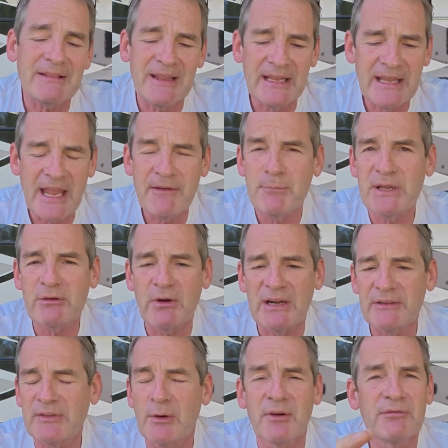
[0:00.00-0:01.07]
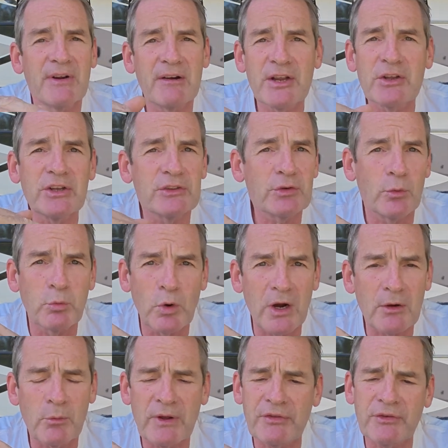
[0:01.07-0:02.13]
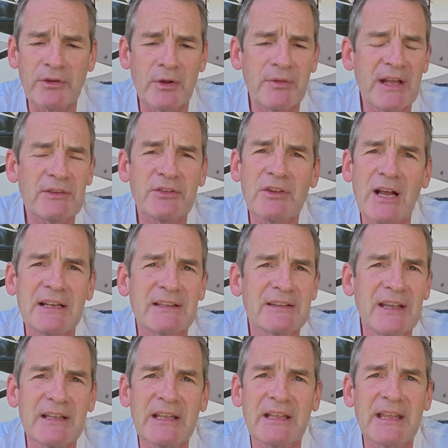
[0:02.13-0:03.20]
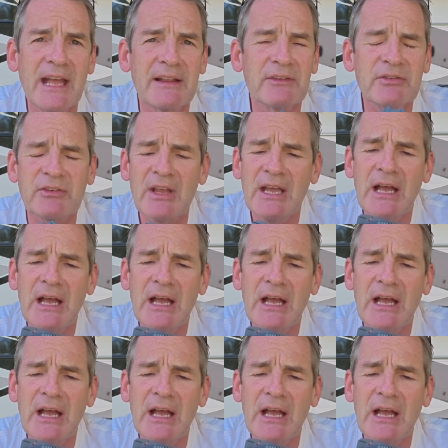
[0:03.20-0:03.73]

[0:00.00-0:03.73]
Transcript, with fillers: They gave me credit. They were very good to work with, so that's not a dig against